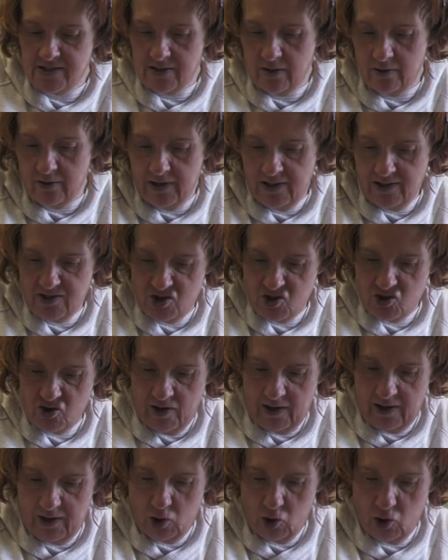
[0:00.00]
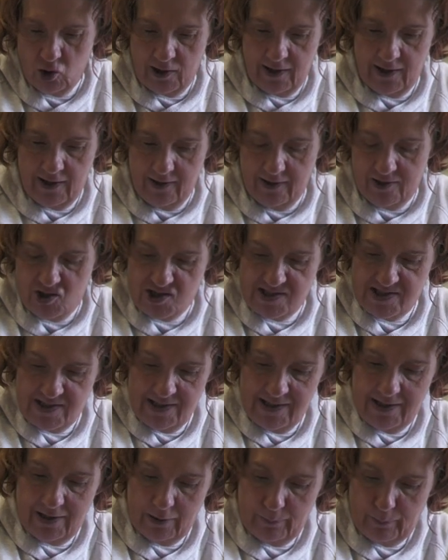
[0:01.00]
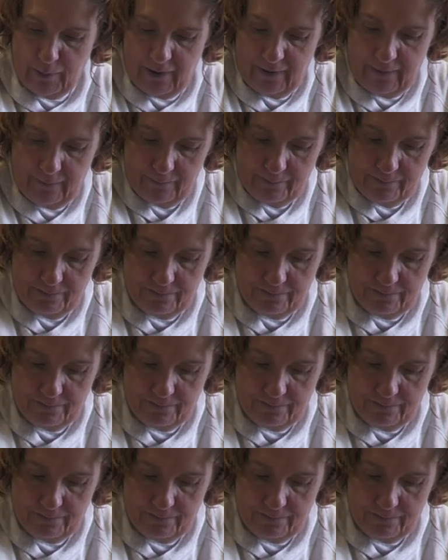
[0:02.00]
so you need to try and cook it at just a little bit,